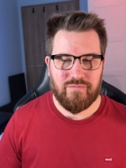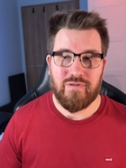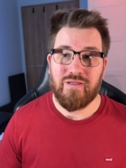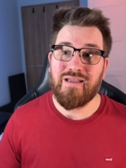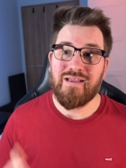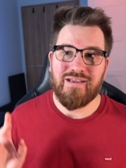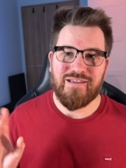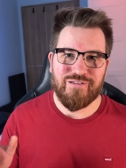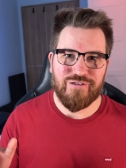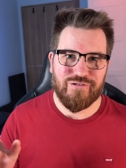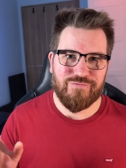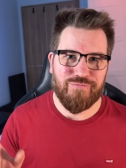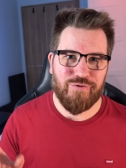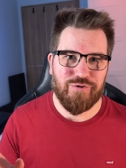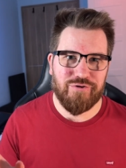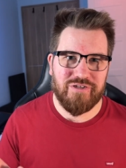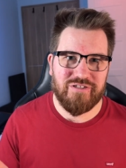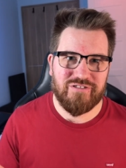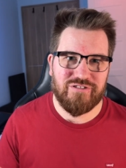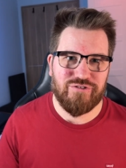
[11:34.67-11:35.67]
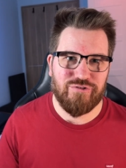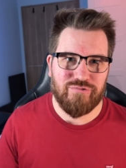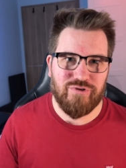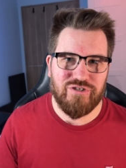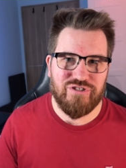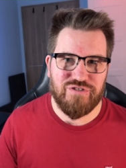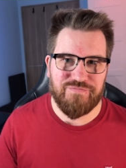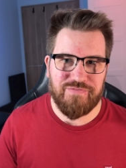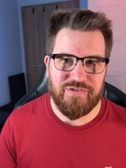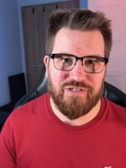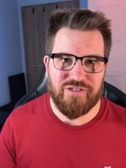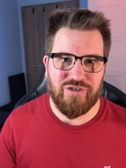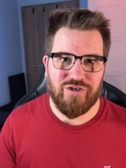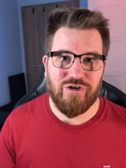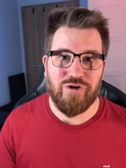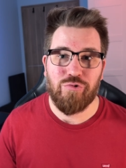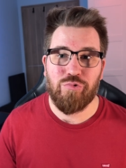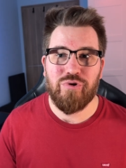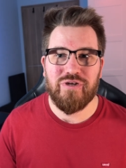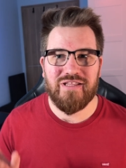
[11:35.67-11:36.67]
And don't forget to watch
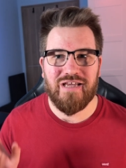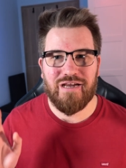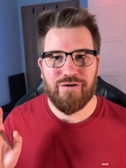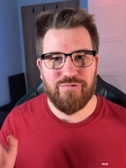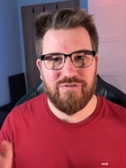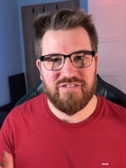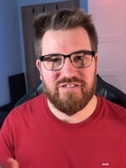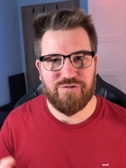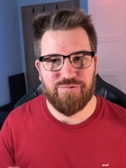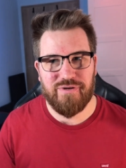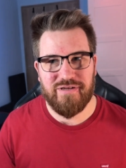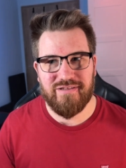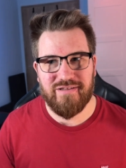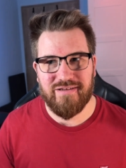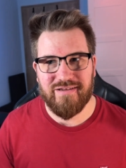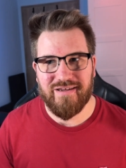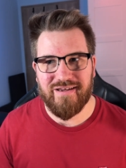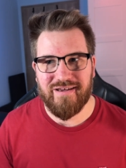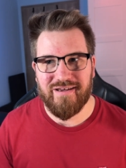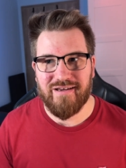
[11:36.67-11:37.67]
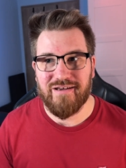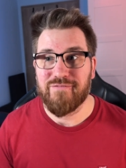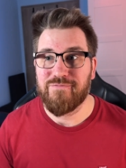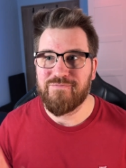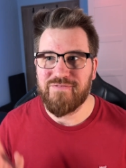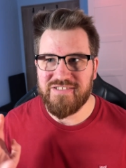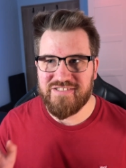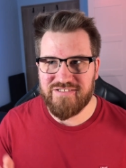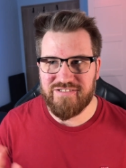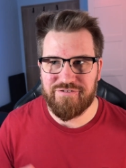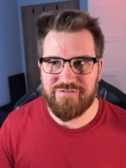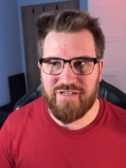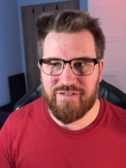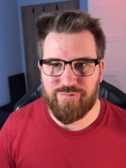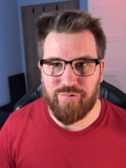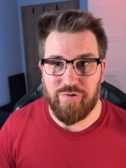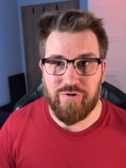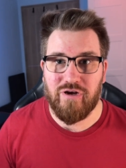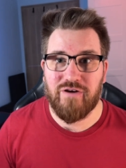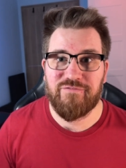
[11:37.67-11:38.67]
video when I was creating a faster
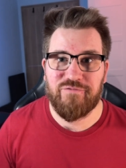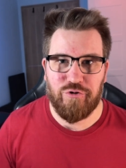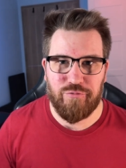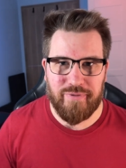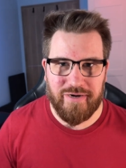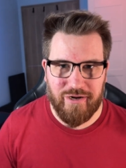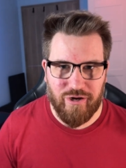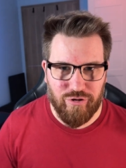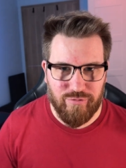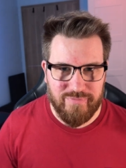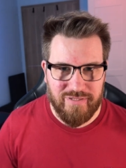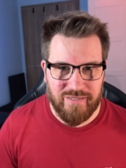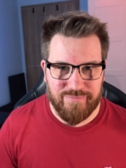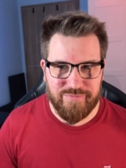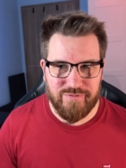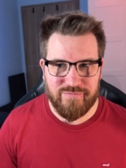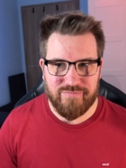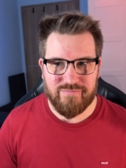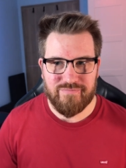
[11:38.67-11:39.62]
network for my home lab.